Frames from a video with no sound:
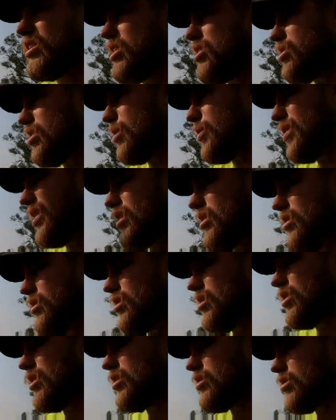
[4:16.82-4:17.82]
that DJ went.
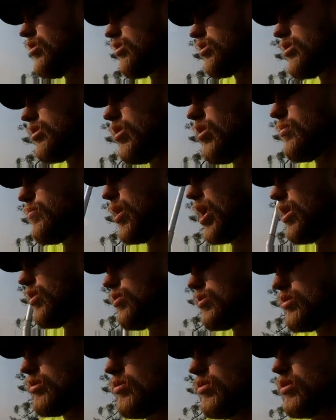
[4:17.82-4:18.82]
He's gonna start
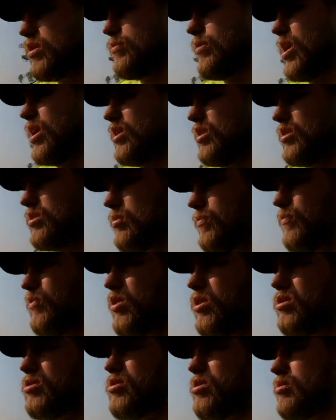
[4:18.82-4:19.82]
baling, so we'll go back and get some
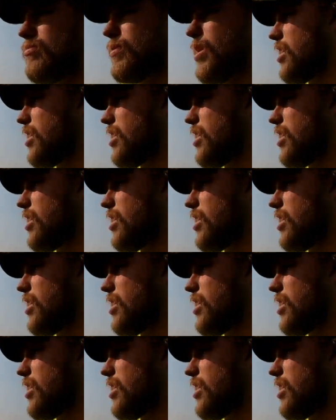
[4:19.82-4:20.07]
footage of the